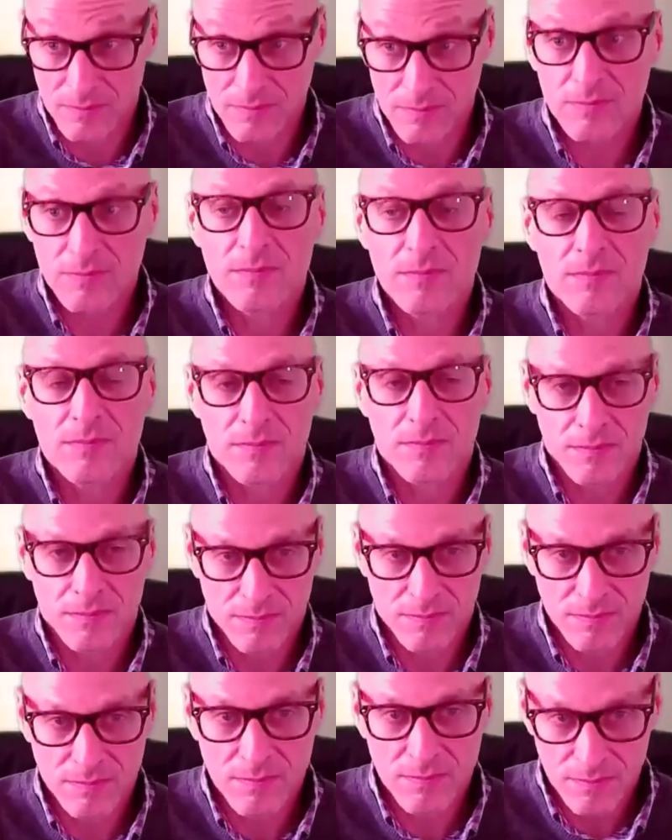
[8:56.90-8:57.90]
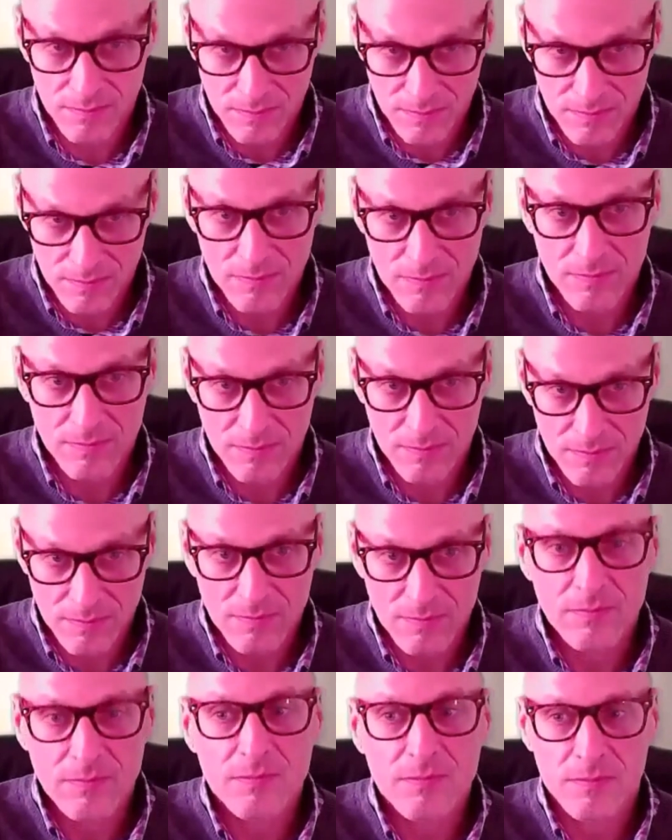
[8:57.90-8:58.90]
as I start to explore
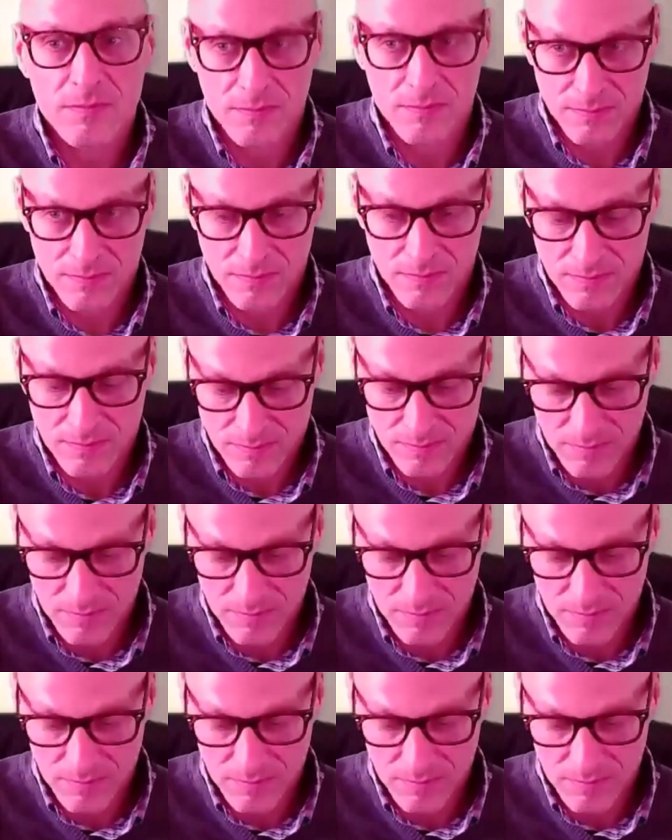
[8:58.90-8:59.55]
that, I start to